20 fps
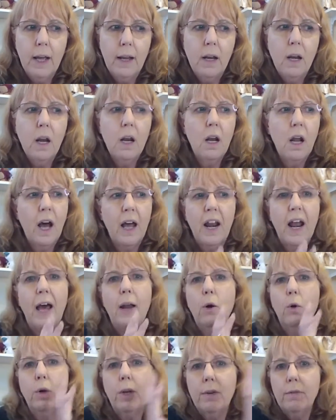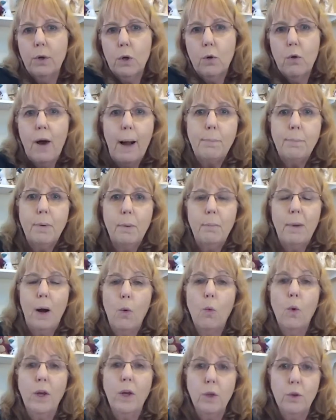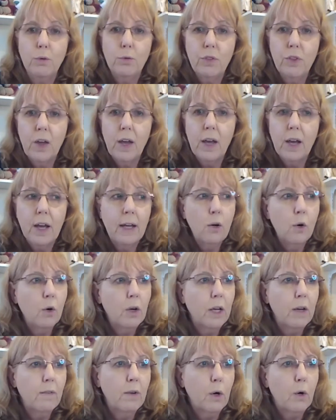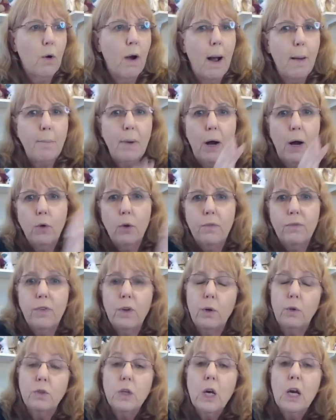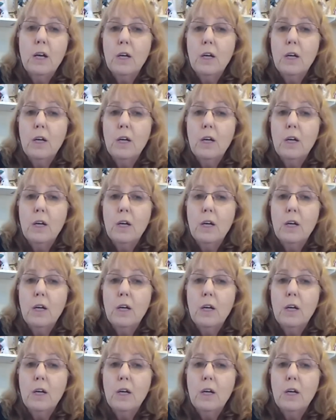and I don't give a crap about what you think. I don't give a crap how you feel.